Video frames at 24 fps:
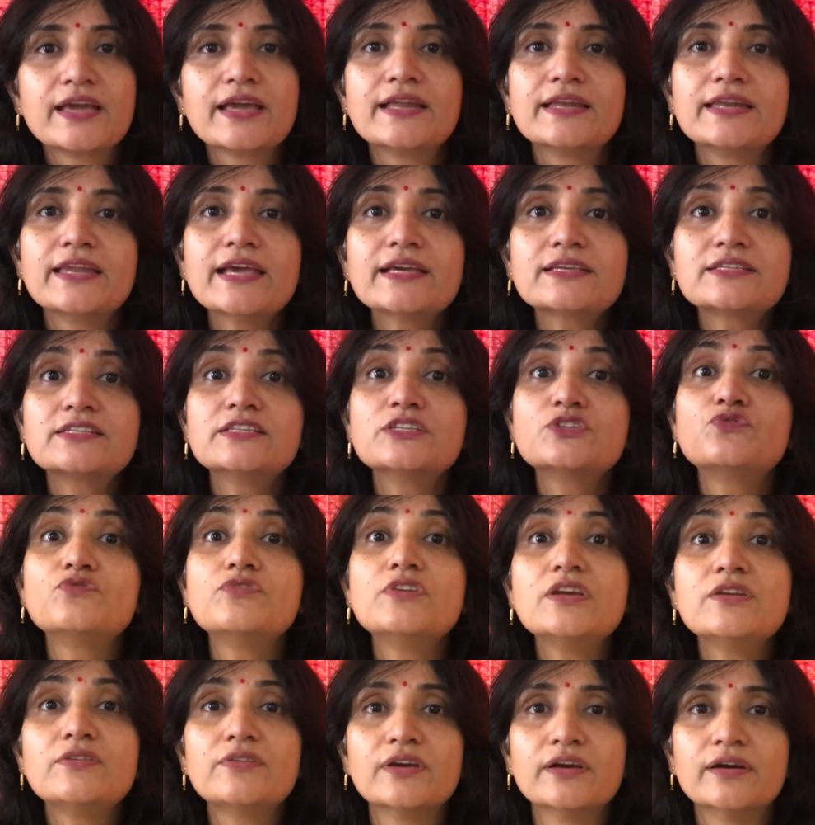Next is
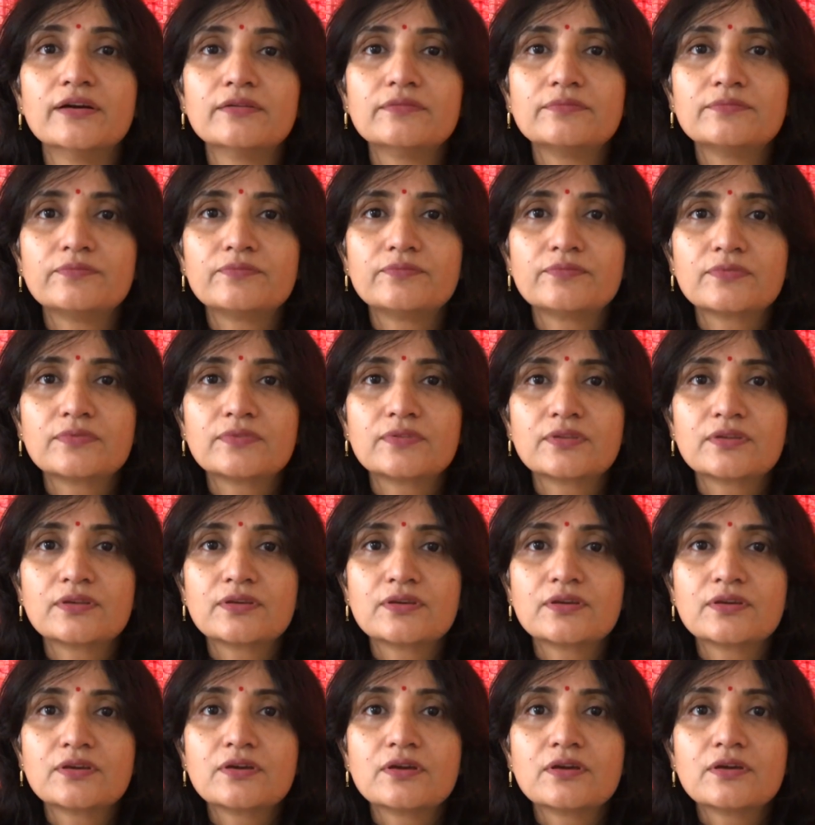virya.
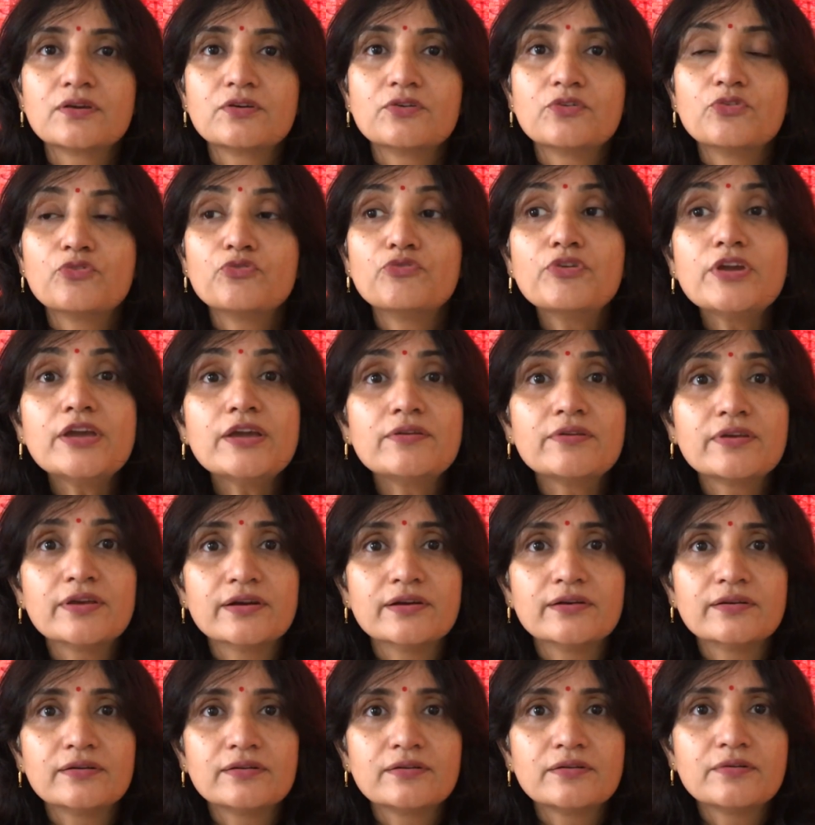Virya
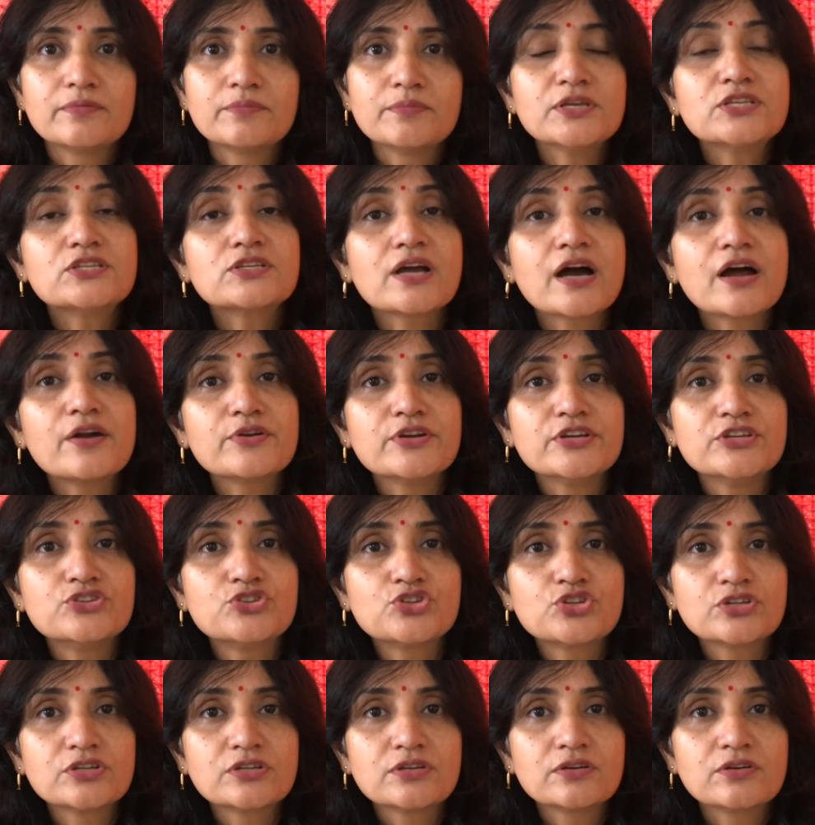means
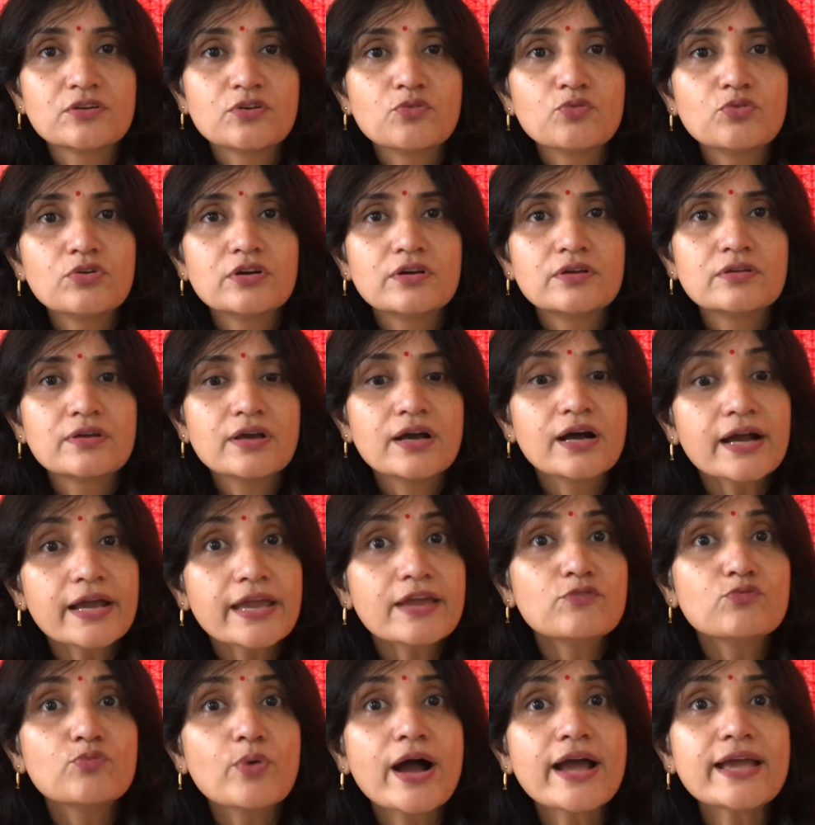courage.
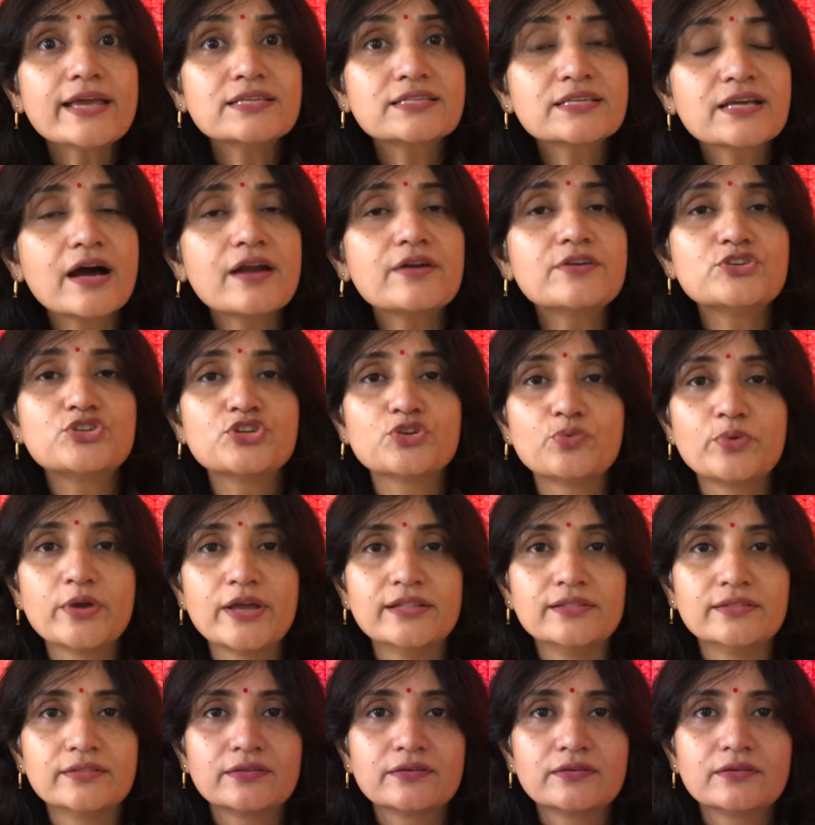Again, why is courage a
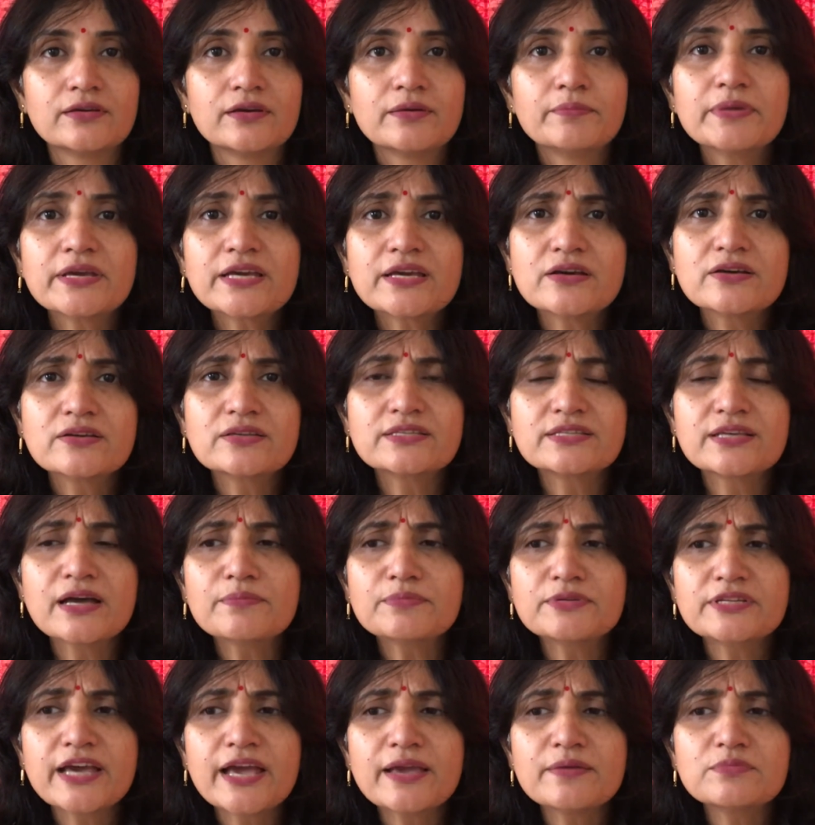wealth? Because
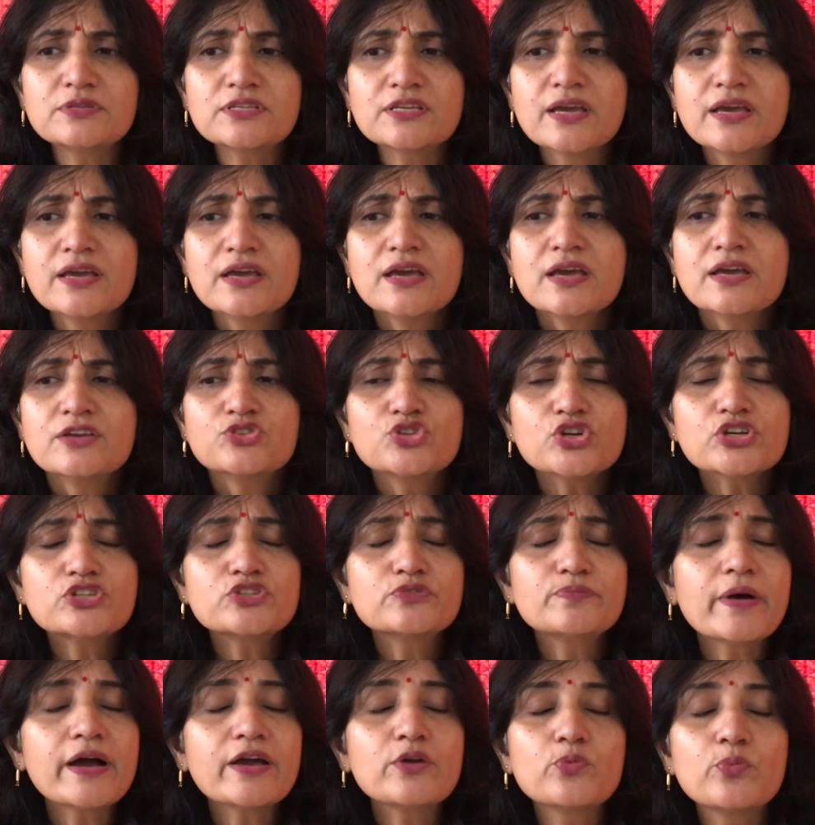sometimes just
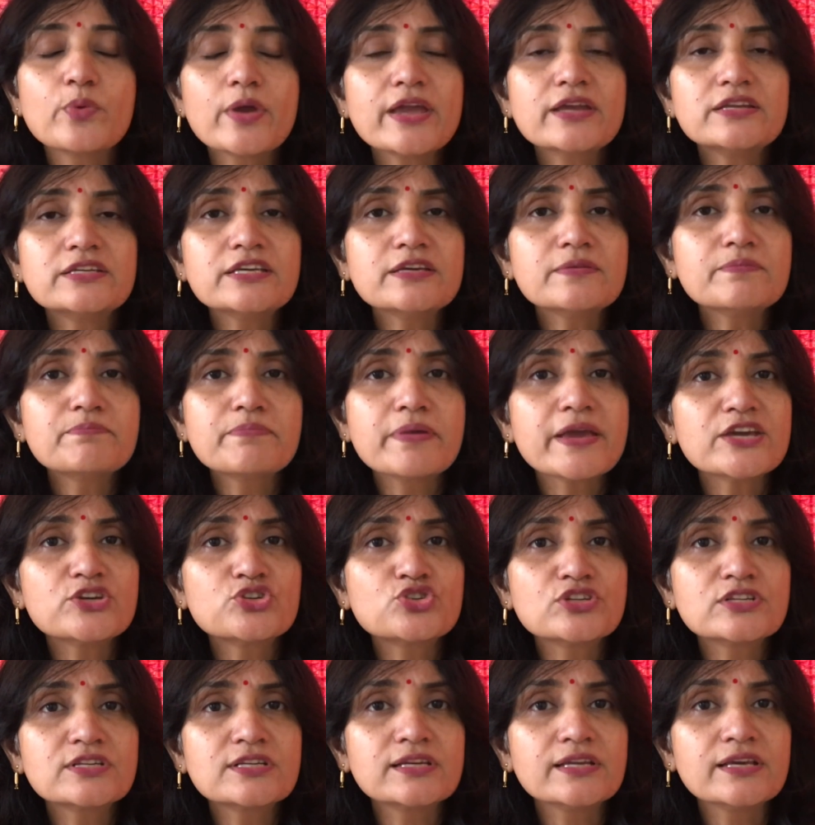by waiting
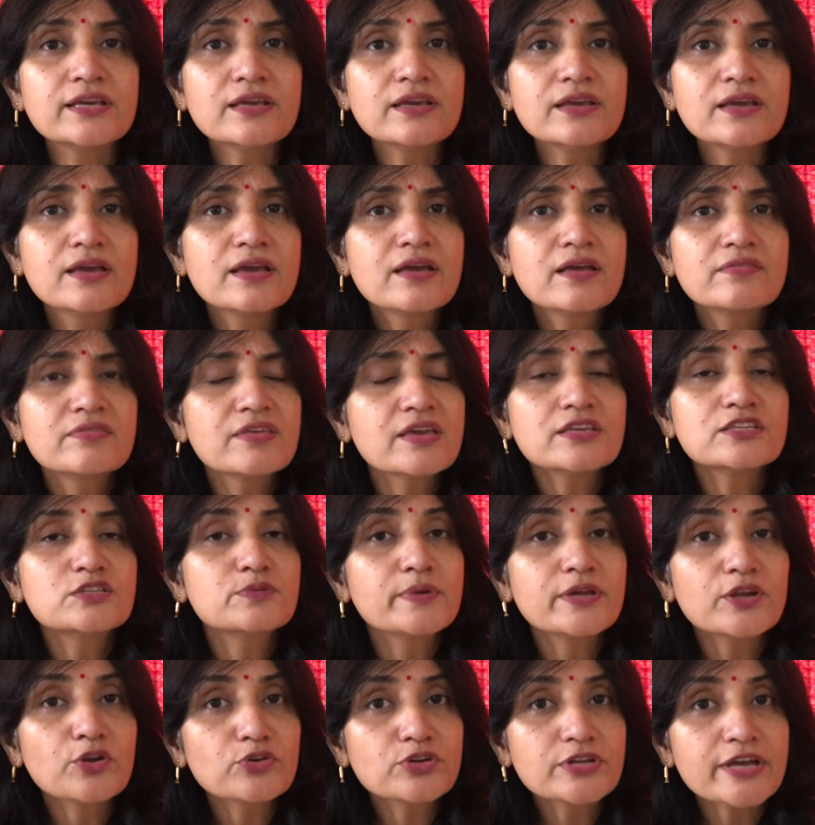patiently, things
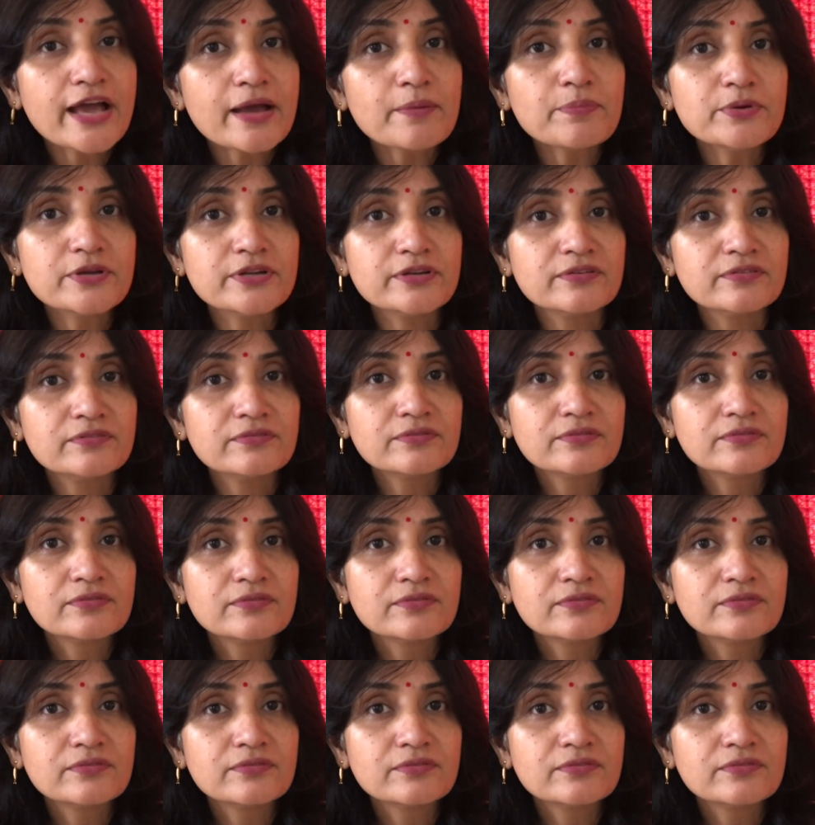may not happen.